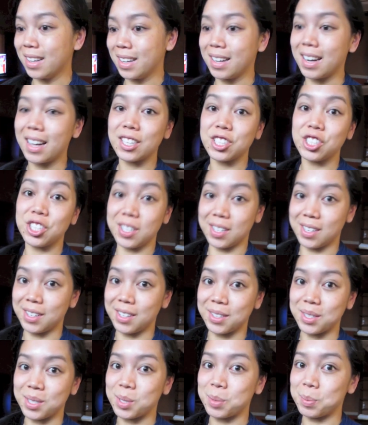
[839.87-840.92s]
Connection
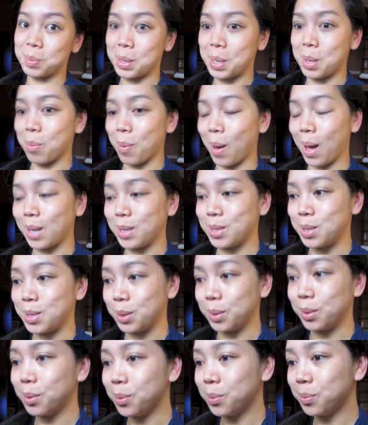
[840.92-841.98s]
here is pretty bad
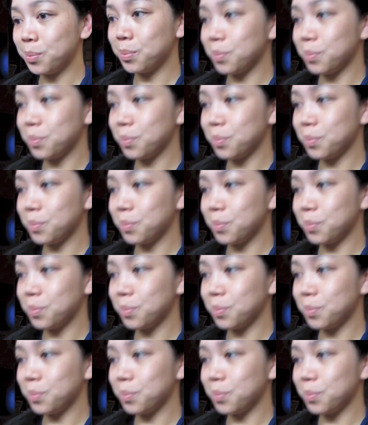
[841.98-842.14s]
too.